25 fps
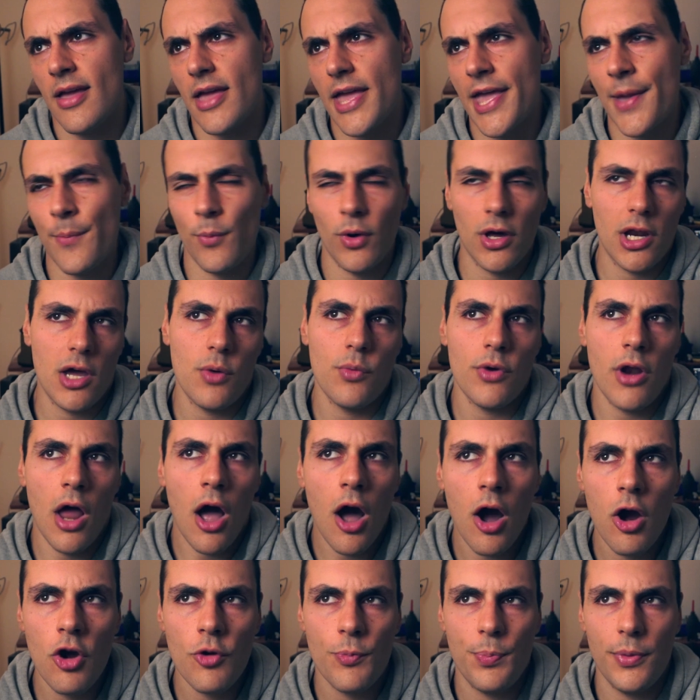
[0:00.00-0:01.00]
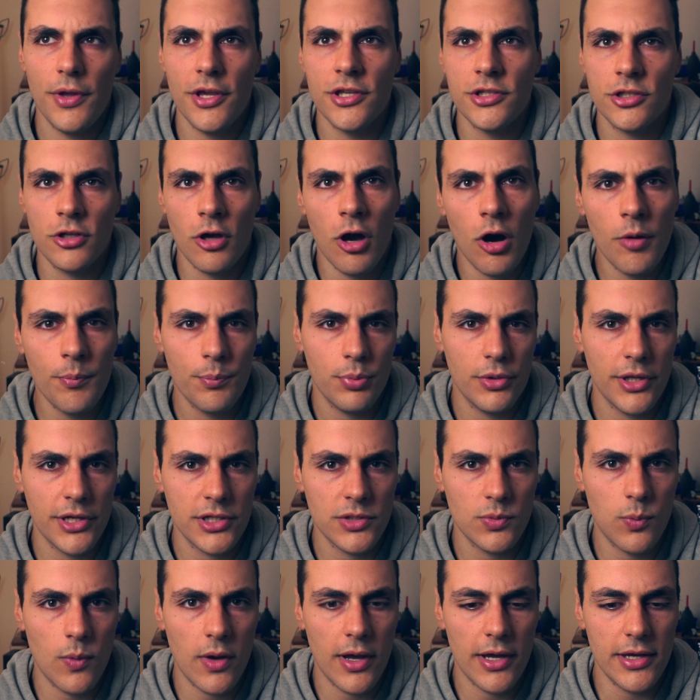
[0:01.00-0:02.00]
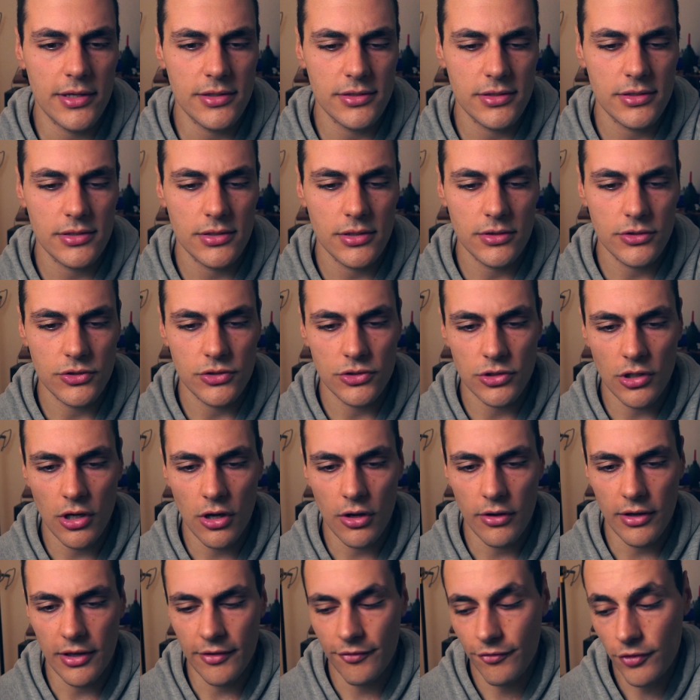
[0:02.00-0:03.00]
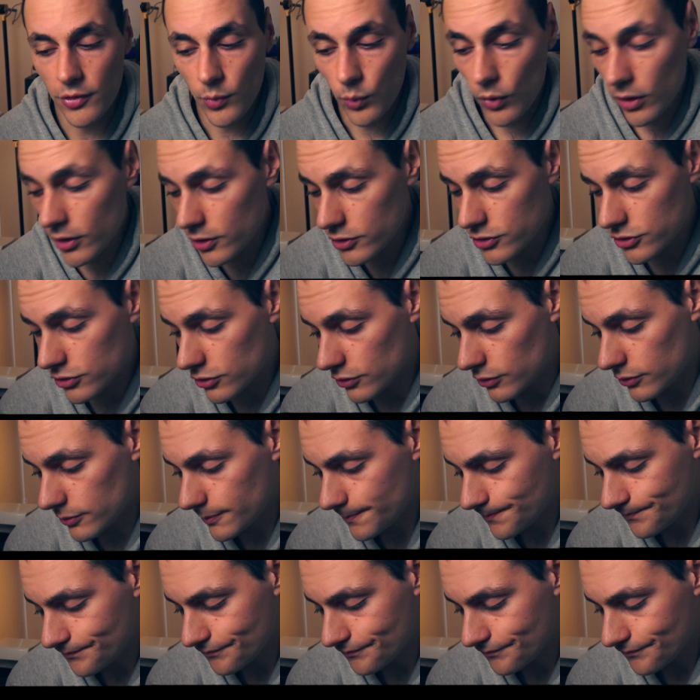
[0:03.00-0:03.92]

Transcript: in what I would hope is complex ways. So if you wanted to,